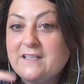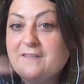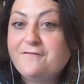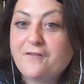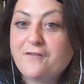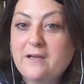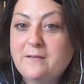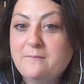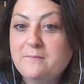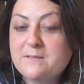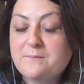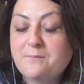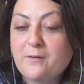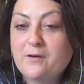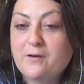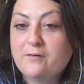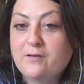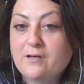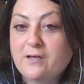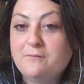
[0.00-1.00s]
frame is
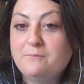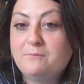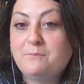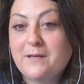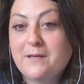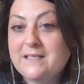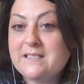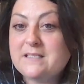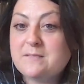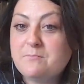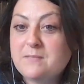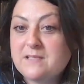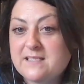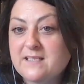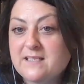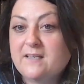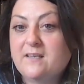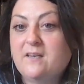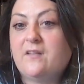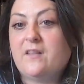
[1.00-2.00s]
broken, but it's
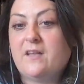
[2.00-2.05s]
missing another